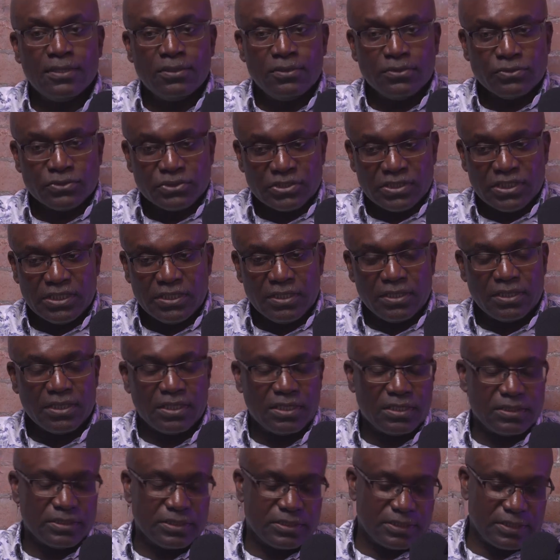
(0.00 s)
You see
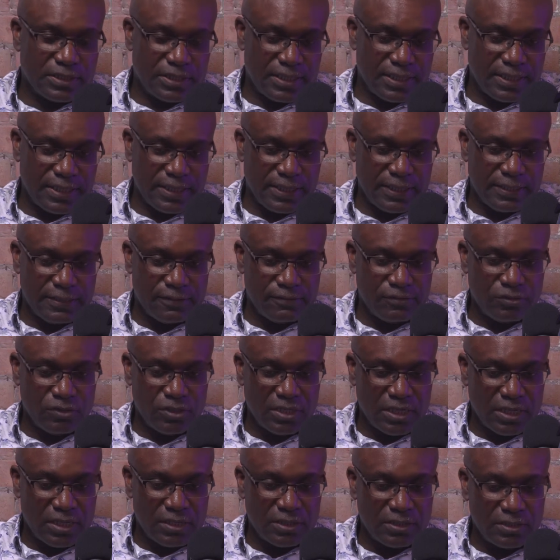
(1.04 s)
that the
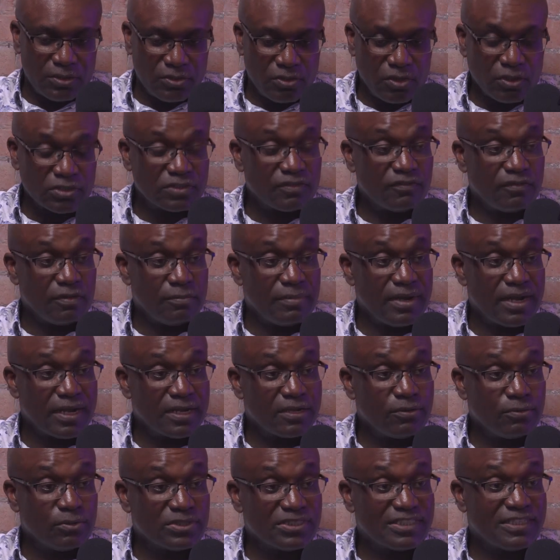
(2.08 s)
loss of
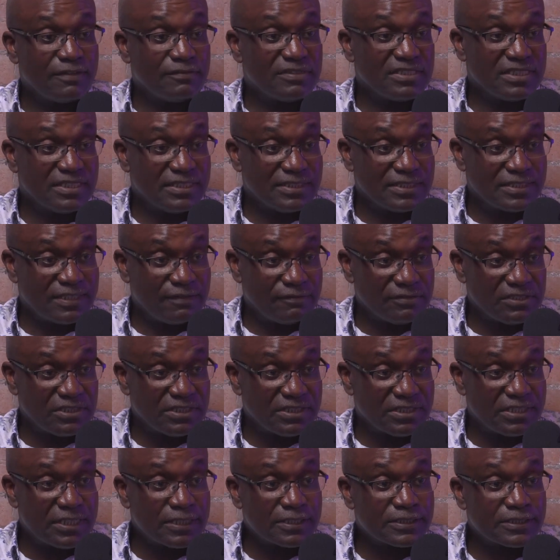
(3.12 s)
America was
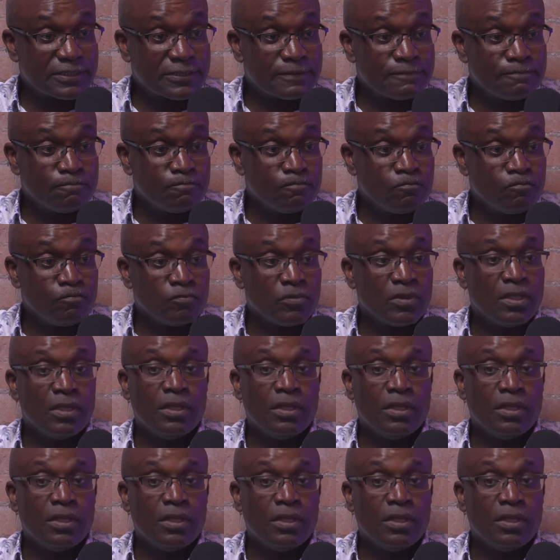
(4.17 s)
1776. Mm-hmm.